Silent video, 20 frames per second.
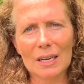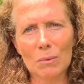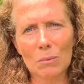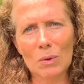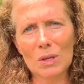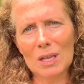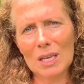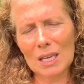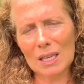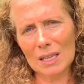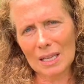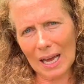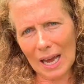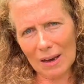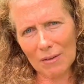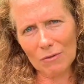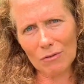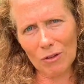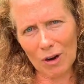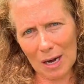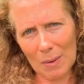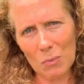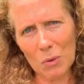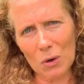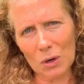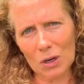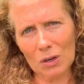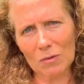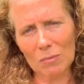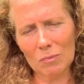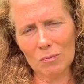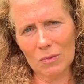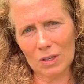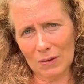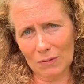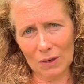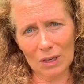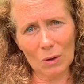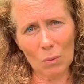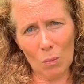within that framework of
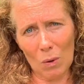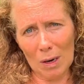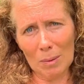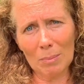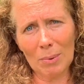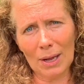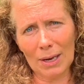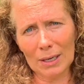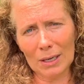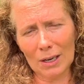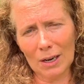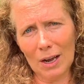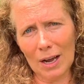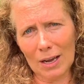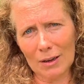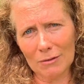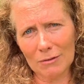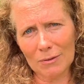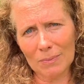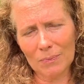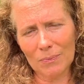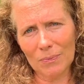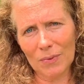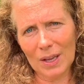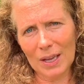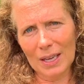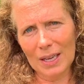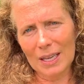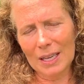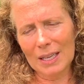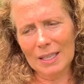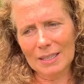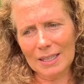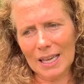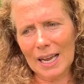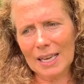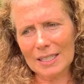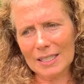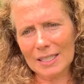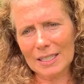living a one planet life,
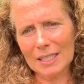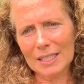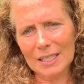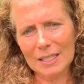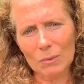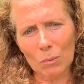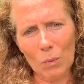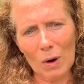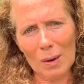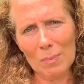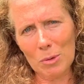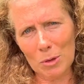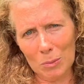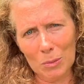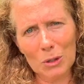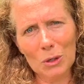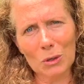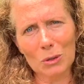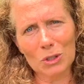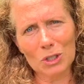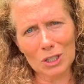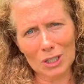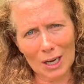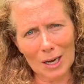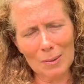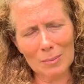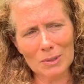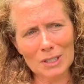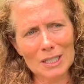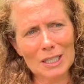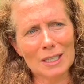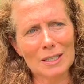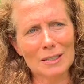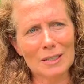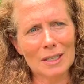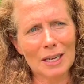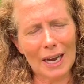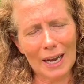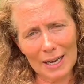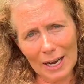that's where permaculture comes in
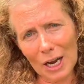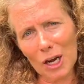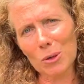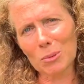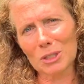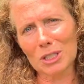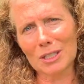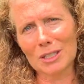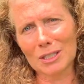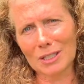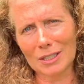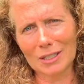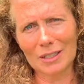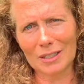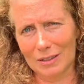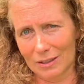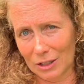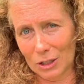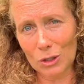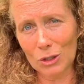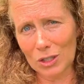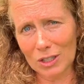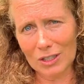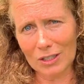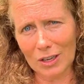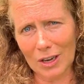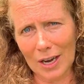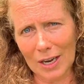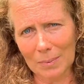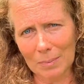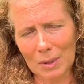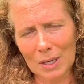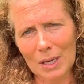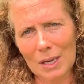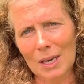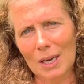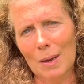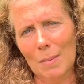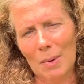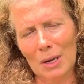and helps us to design.
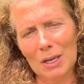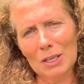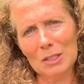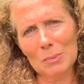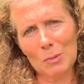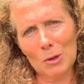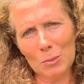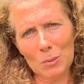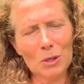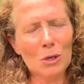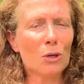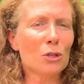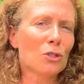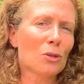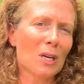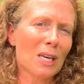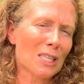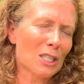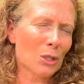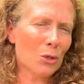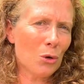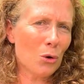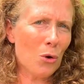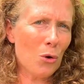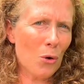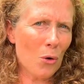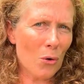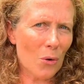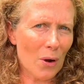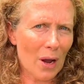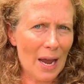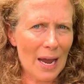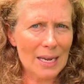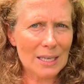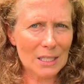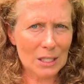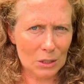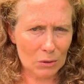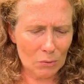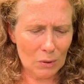Because permaculture at its core
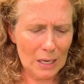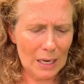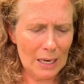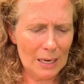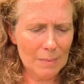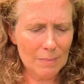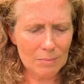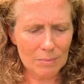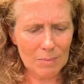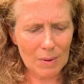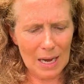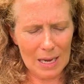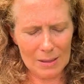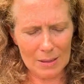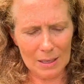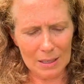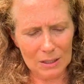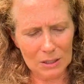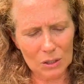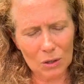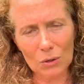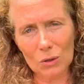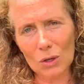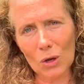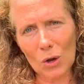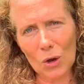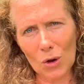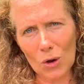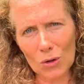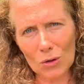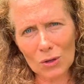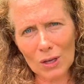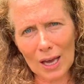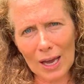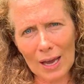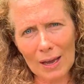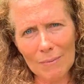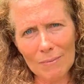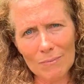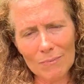has 3 ethics. So earth
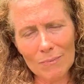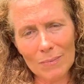care,